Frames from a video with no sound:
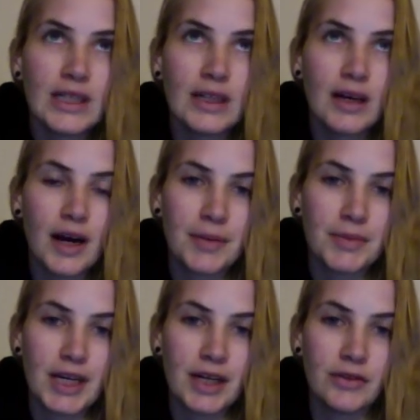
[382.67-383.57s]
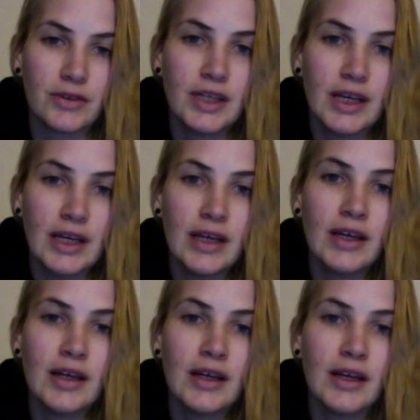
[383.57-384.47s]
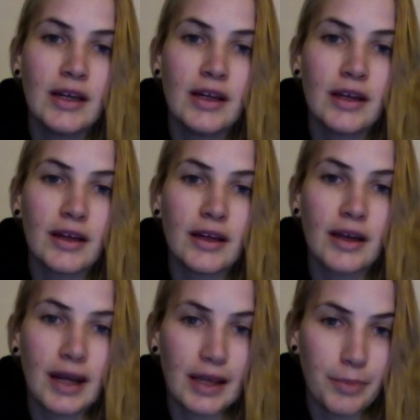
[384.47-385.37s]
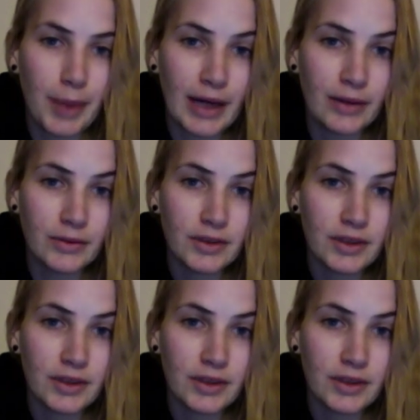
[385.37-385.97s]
I am down 8 pounds.